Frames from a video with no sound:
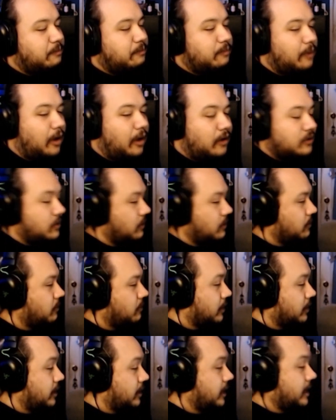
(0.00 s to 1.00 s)
also
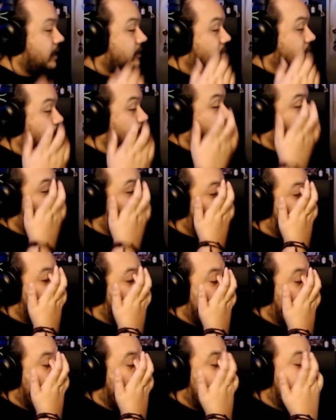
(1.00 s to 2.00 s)
working at the
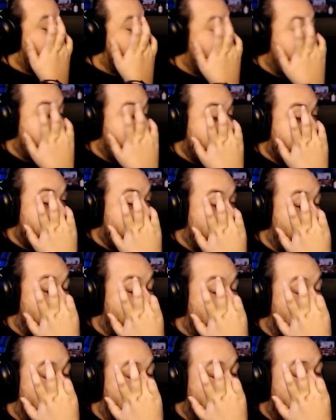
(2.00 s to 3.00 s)
mortuary for myself,
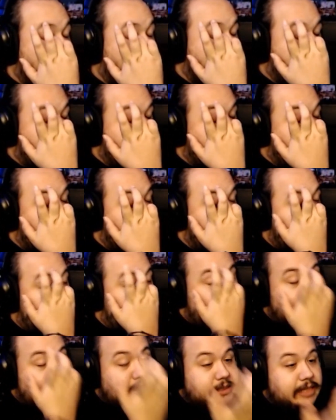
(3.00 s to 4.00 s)
really,
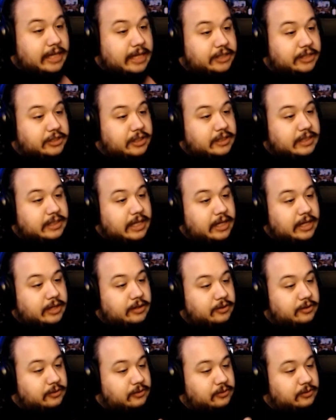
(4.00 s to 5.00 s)
man, does that shit set
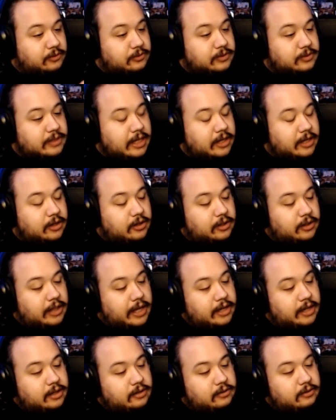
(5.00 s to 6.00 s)
you set your
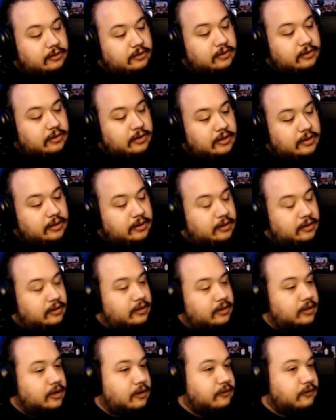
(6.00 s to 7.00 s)
like
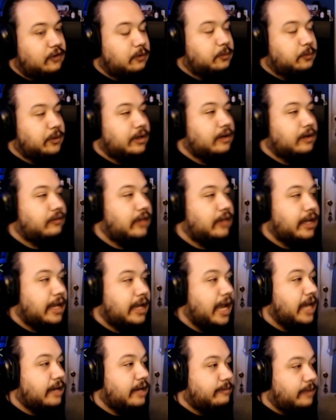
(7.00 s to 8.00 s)
your viewpoint of like
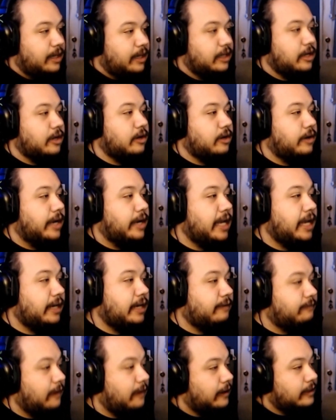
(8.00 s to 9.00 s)
anybody can go at any
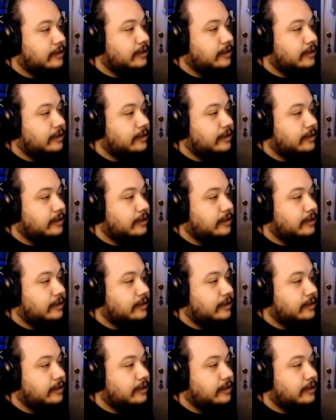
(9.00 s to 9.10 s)
fucking